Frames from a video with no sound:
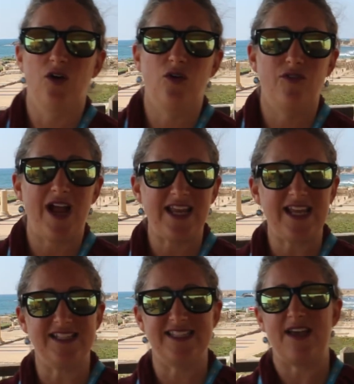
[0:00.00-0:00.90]
already
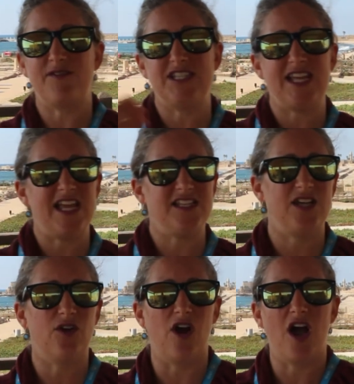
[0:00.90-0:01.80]
in 70 AD
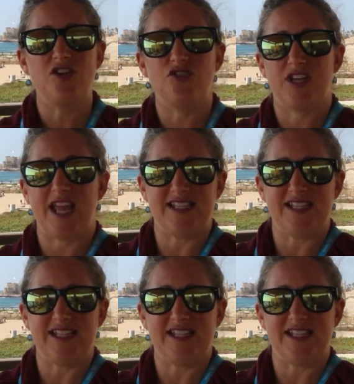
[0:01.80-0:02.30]
or 100